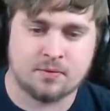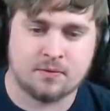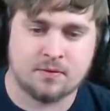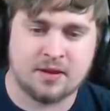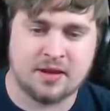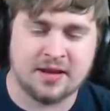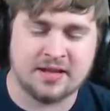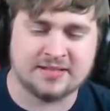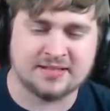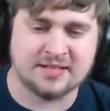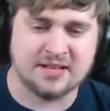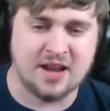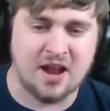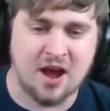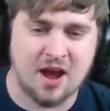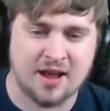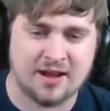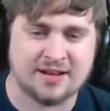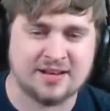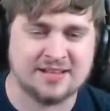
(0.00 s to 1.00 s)
it's
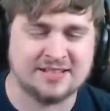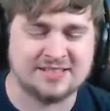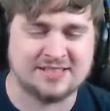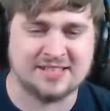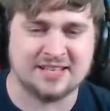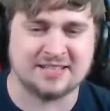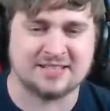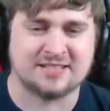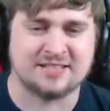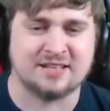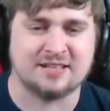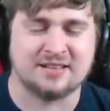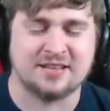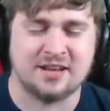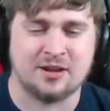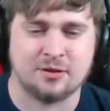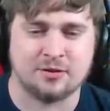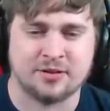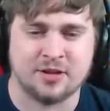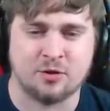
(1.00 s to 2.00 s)
not consistent.
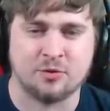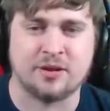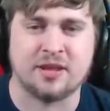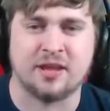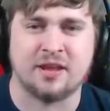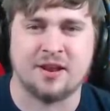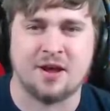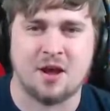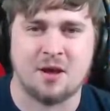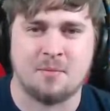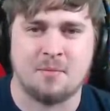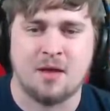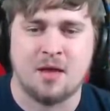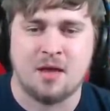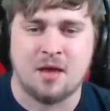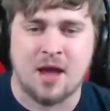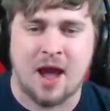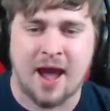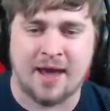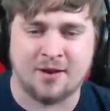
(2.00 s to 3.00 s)
They'll get up.
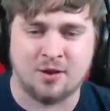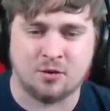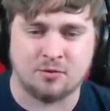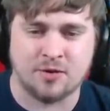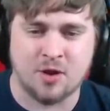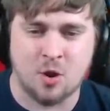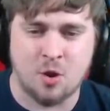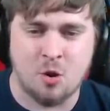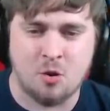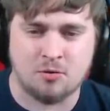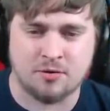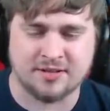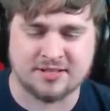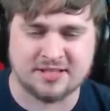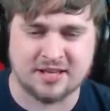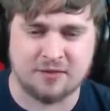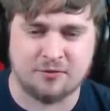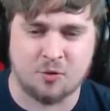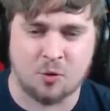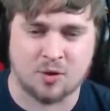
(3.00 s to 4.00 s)
I don't know. Let's
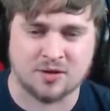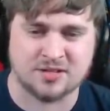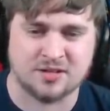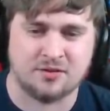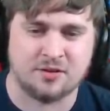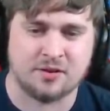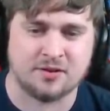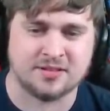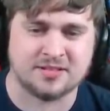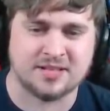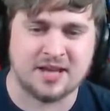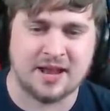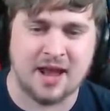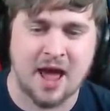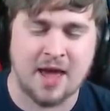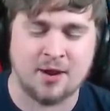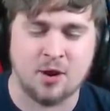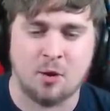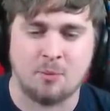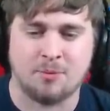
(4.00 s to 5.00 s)
see if it works on the other side.
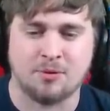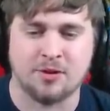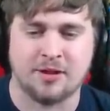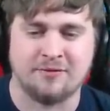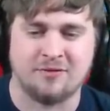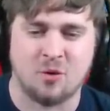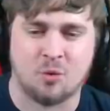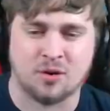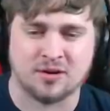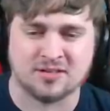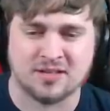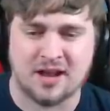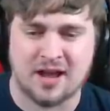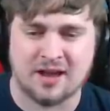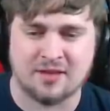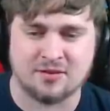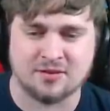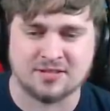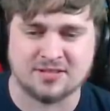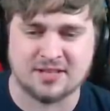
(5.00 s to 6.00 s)
I don't believe it works on
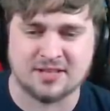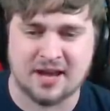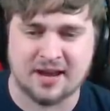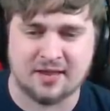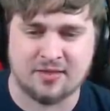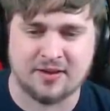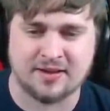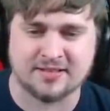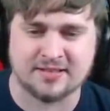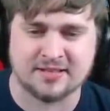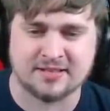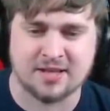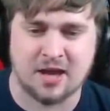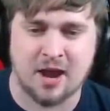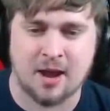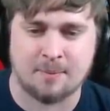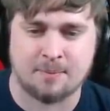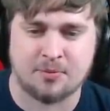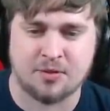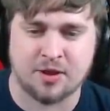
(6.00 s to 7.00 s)
either side. I think it's a
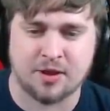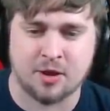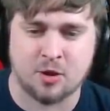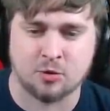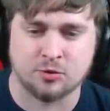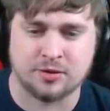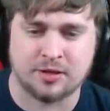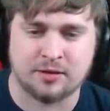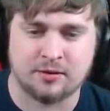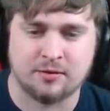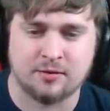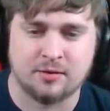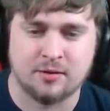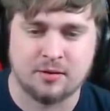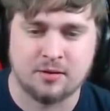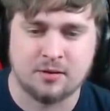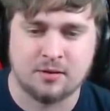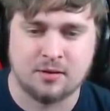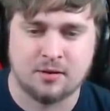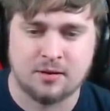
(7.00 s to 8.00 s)
top thing only.
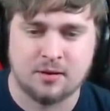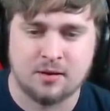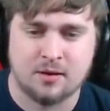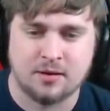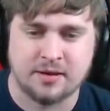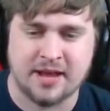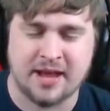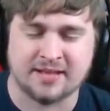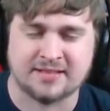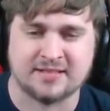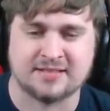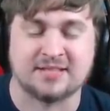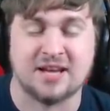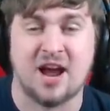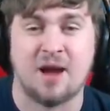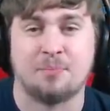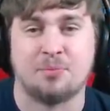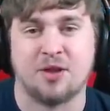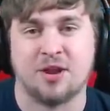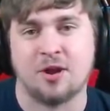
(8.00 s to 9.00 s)
Yeah, it's a
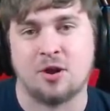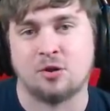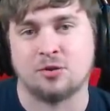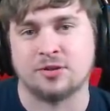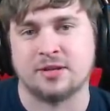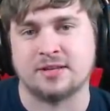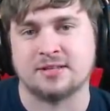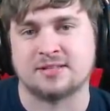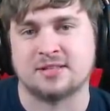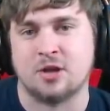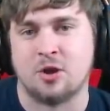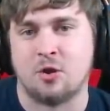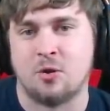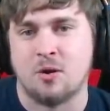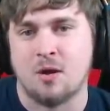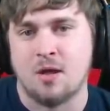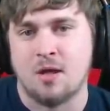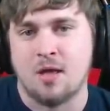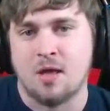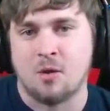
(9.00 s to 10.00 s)
top thing only. So
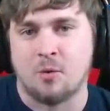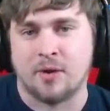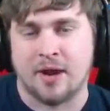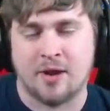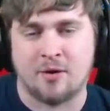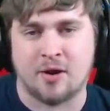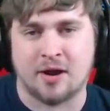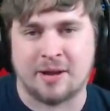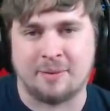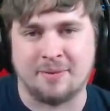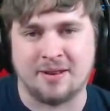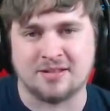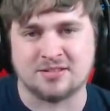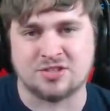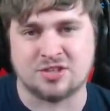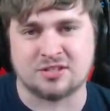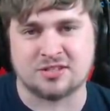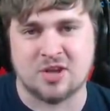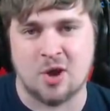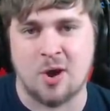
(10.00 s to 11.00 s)
what I'd recommend is
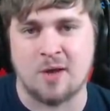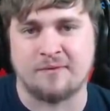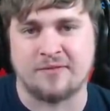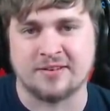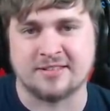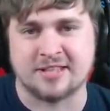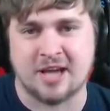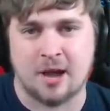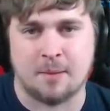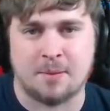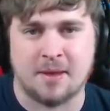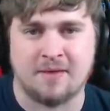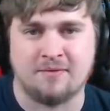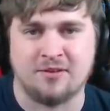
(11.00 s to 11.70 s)
just going for top heavy